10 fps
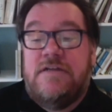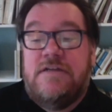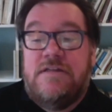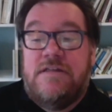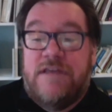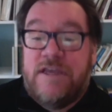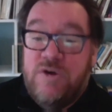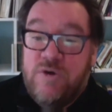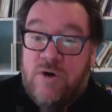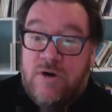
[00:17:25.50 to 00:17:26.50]
Thank you
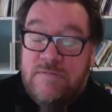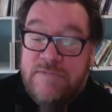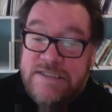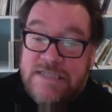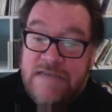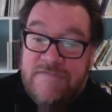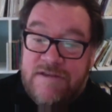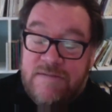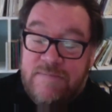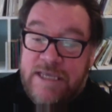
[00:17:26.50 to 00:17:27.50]
all. Be safe and
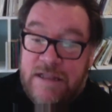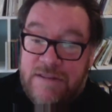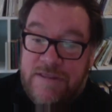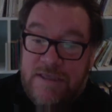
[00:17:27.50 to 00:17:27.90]
be healthy.